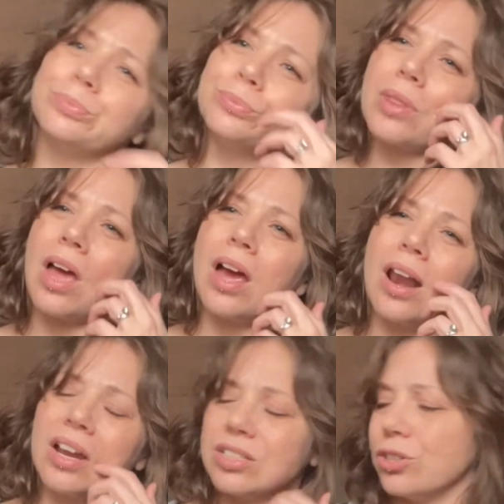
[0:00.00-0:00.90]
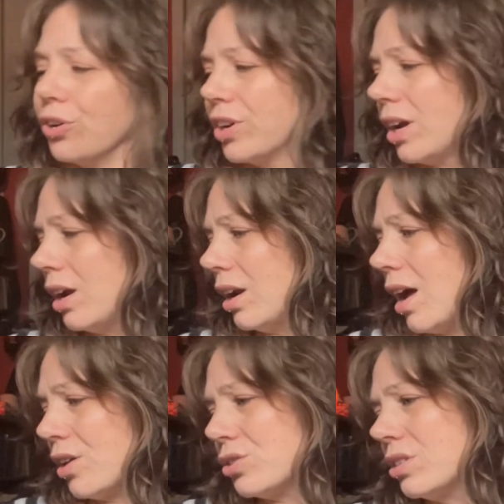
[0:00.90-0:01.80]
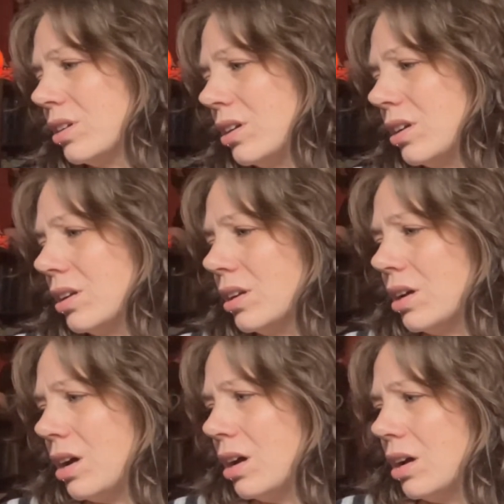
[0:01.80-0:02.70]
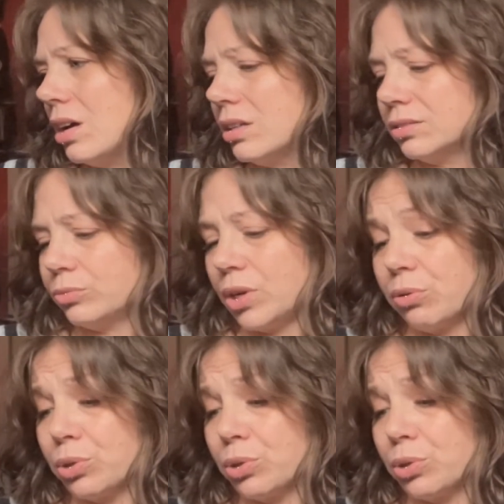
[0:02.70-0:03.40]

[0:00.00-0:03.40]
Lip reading: that I started actually when